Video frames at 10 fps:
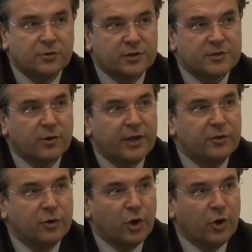Just to
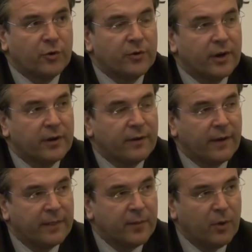let you know,
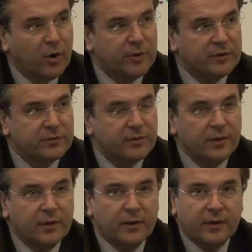uh, at the moment,
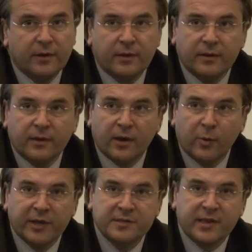a
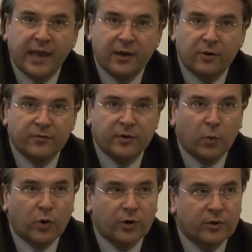quick scan of the
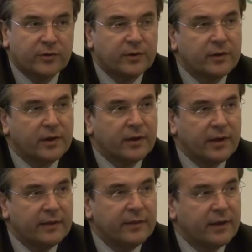world uh,
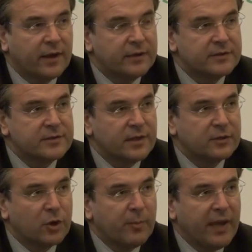indicates
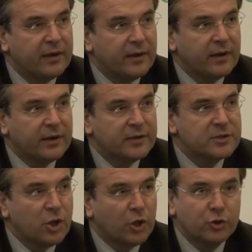that Romania
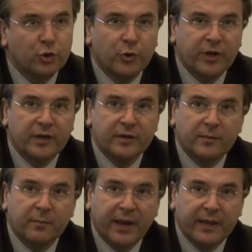is not doing
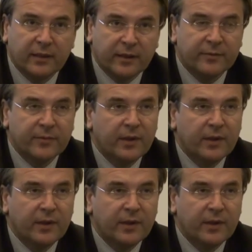badly